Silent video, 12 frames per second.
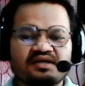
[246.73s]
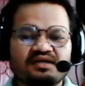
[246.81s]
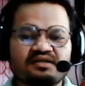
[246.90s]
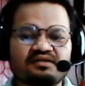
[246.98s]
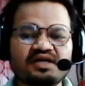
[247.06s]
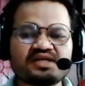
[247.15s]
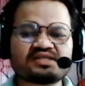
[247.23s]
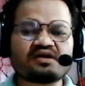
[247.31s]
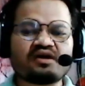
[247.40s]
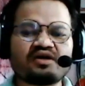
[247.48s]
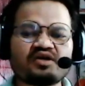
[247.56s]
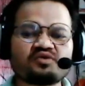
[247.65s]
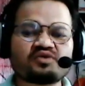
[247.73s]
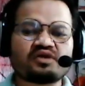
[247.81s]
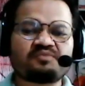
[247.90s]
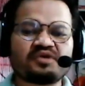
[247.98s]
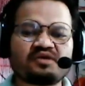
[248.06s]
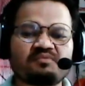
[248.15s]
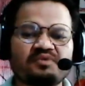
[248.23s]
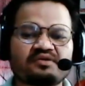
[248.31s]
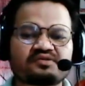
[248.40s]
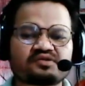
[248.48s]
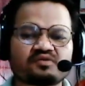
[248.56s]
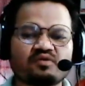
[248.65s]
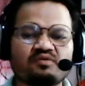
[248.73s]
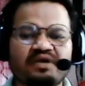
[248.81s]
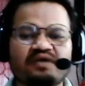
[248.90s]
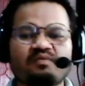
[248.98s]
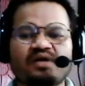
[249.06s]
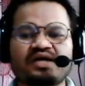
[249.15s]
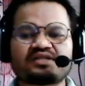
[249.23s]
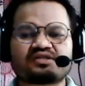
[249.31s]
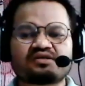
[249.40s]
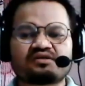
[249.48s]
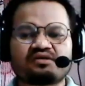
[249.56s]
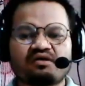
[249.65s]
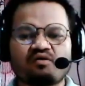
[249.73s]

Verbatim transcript: This unusual behavior shown by water